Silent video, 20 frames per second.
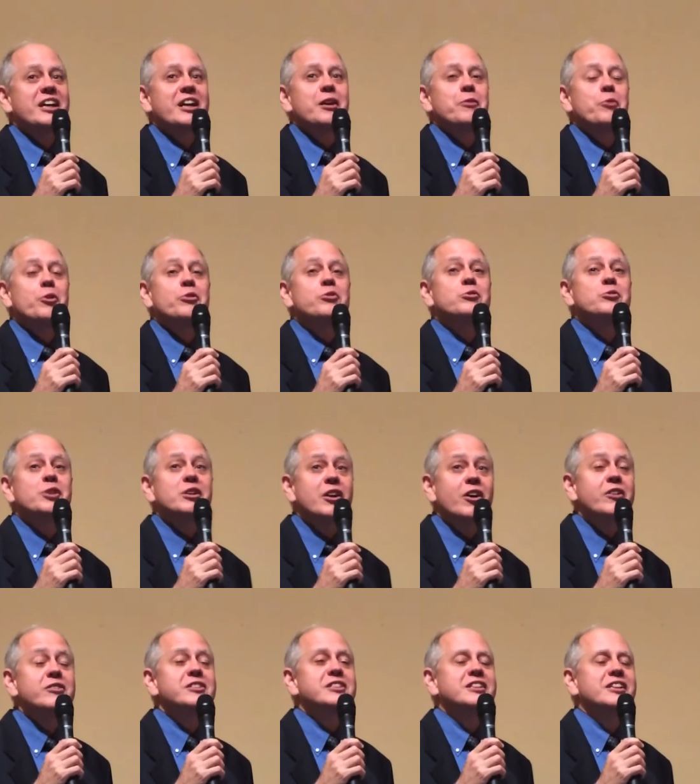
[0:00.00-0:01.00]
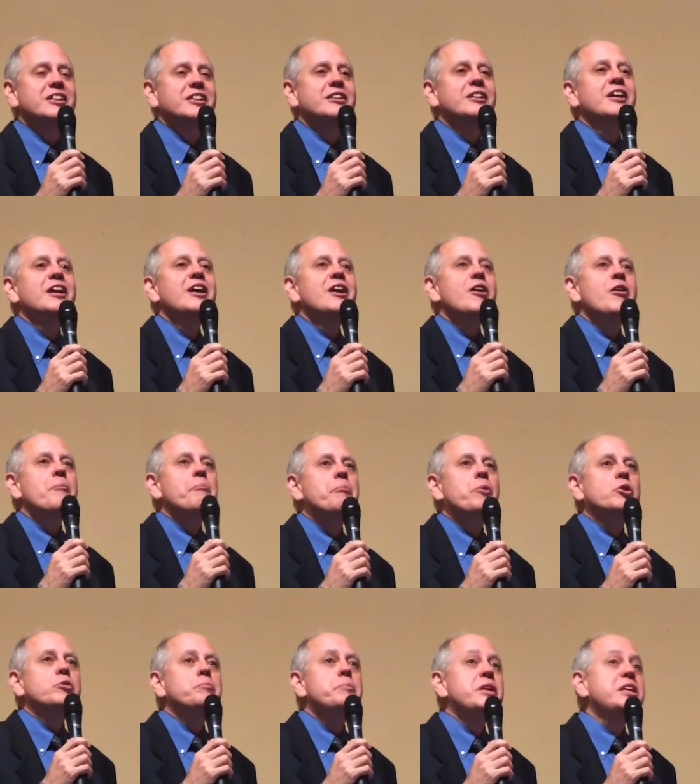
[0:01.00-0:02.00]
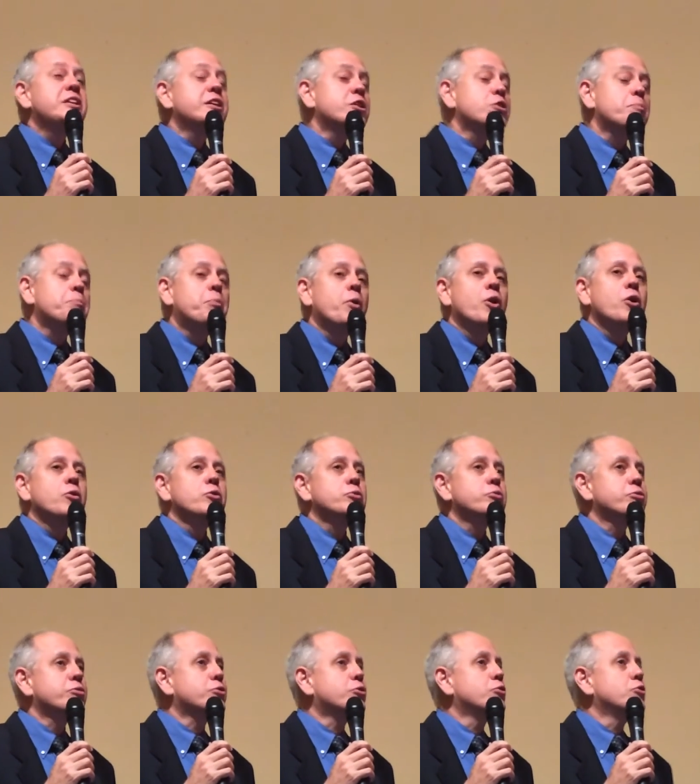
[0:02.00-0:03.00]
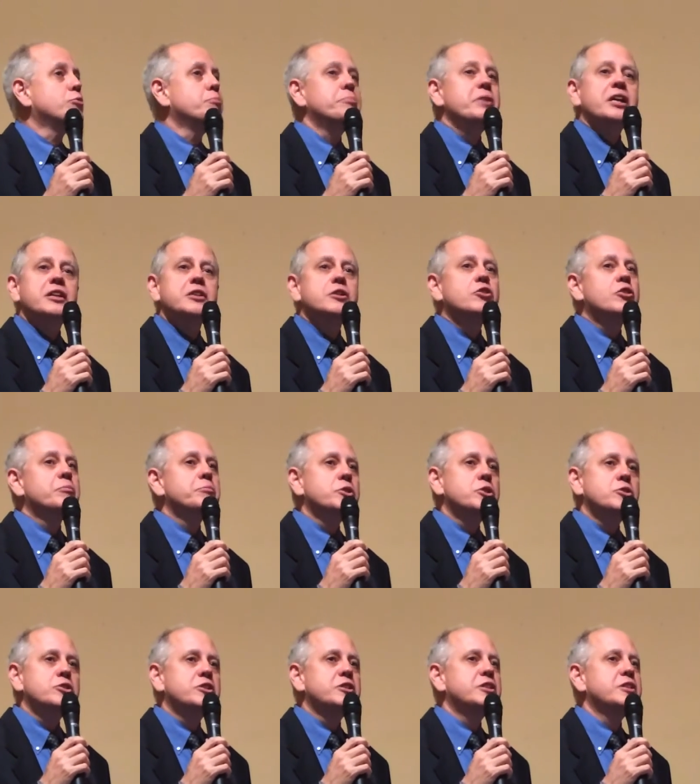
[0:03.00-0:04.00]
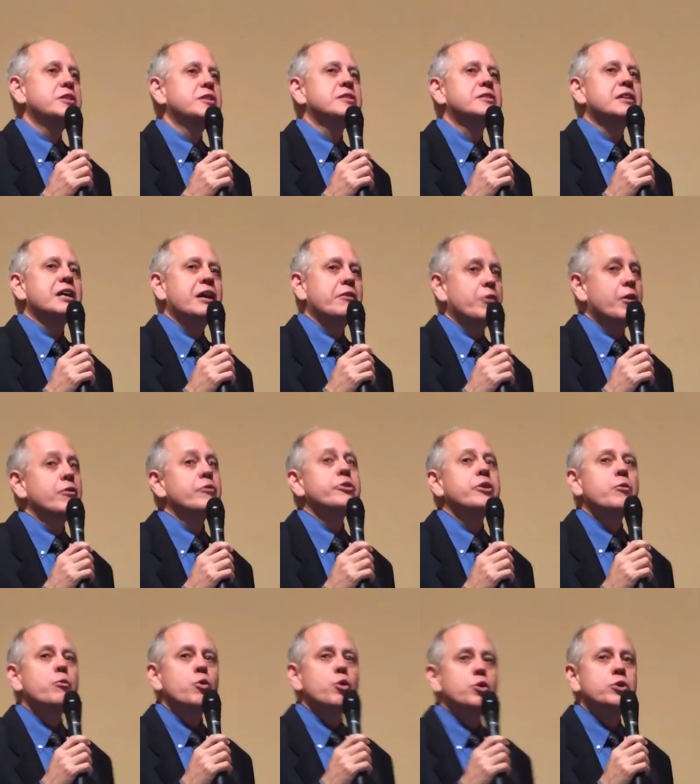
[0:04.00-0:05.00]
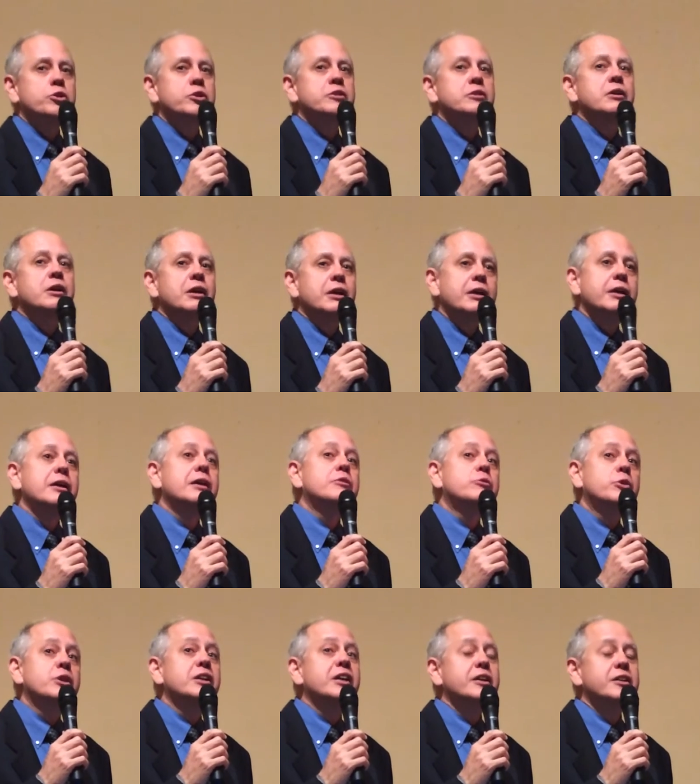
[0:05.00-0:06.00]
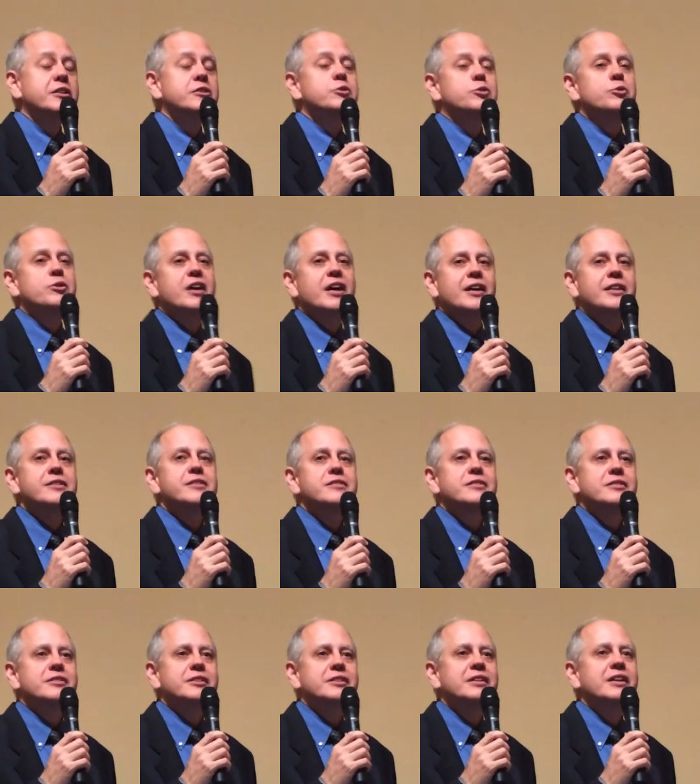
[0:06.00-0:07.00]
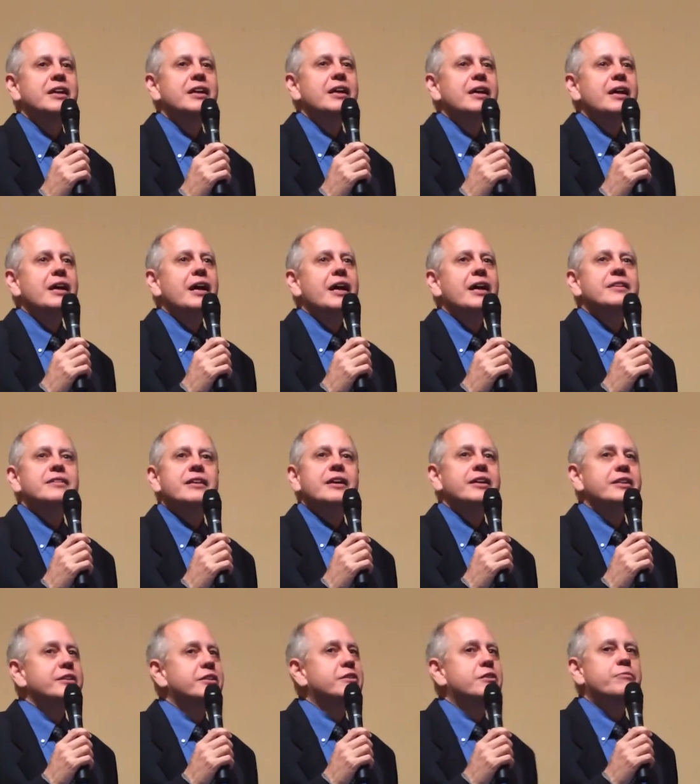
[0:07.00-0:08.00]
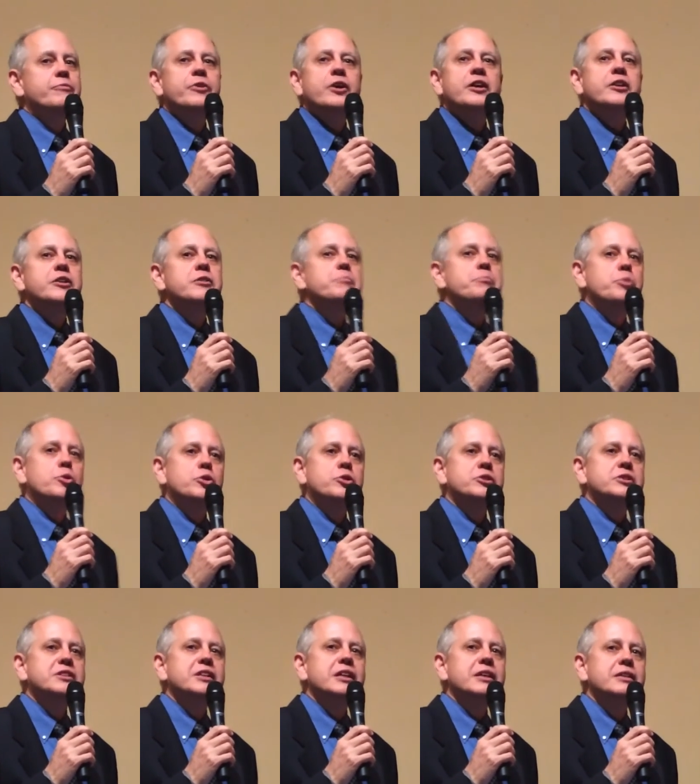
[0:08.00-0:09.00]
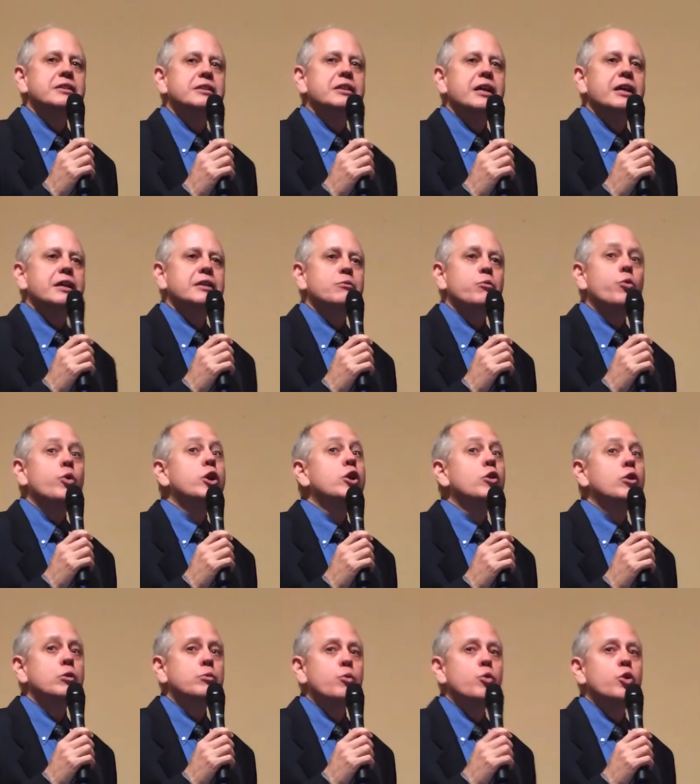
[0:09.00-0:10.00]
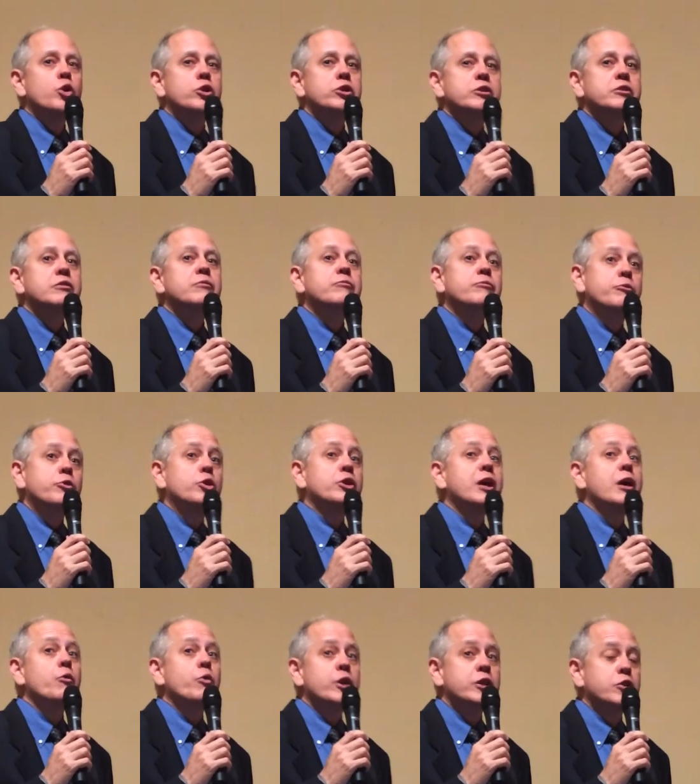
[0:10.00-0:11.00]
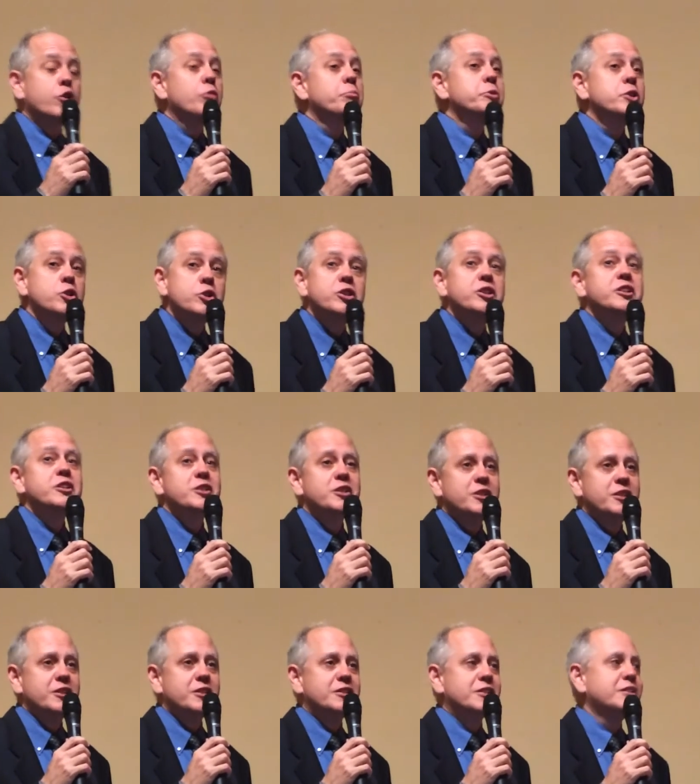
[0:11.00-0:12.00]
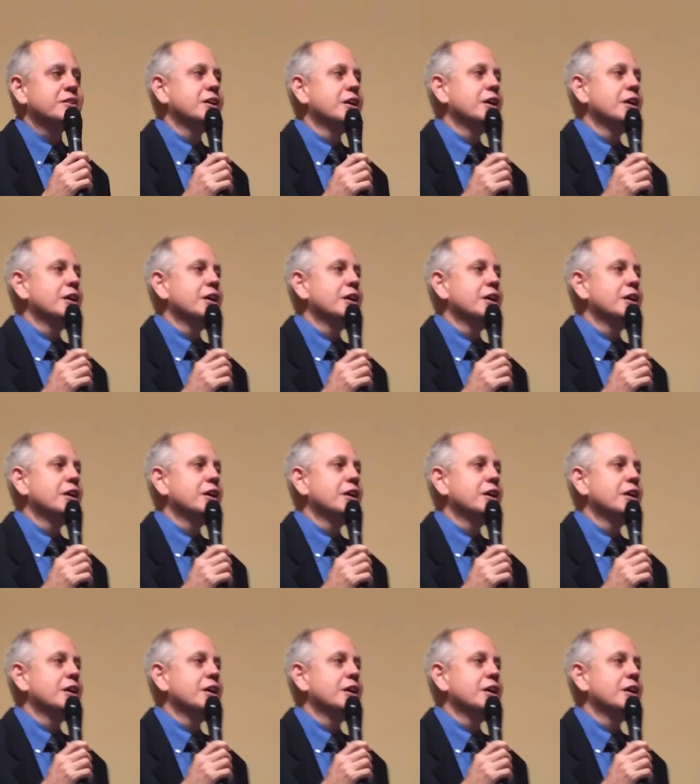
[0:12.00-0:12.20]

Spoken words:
I was reluctant. But being exposed to many communities around the world related to cancer, I say it's very important that we all work for our community here,